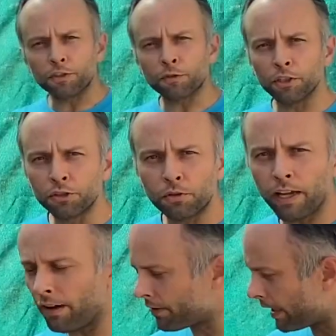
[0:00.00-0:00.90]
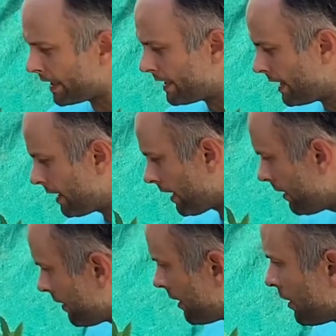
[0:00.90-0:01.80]
for you to have an
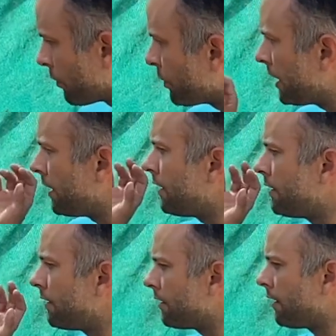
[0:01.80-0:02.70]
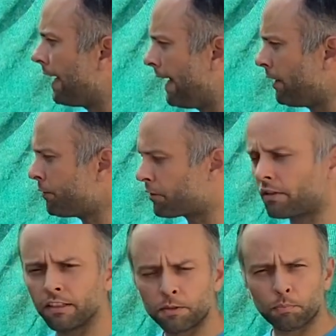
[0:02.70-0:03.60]
idea, we left
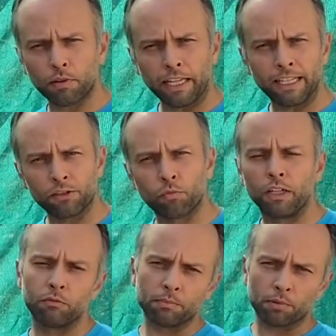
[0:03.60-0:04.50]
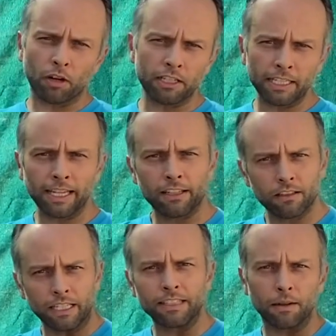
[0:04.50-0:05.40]
this plant when we brought it
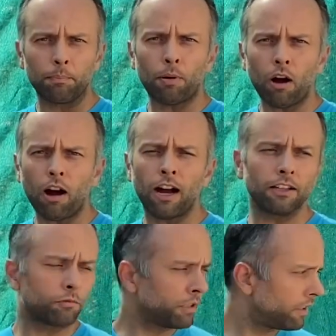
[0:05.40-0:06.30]
in a pot. We